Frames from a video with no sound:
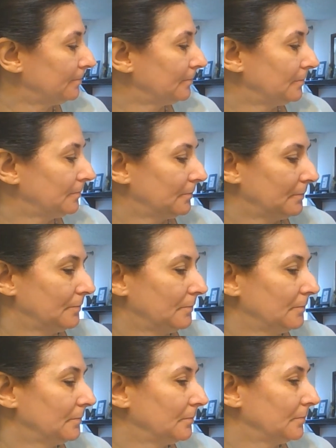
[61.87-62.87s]

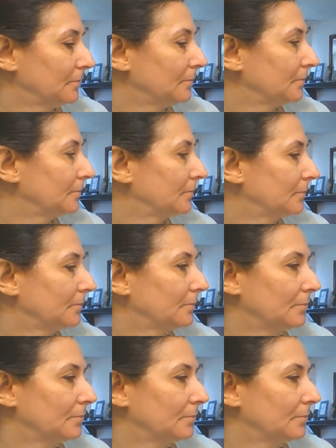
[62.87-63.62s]
(no one is talking)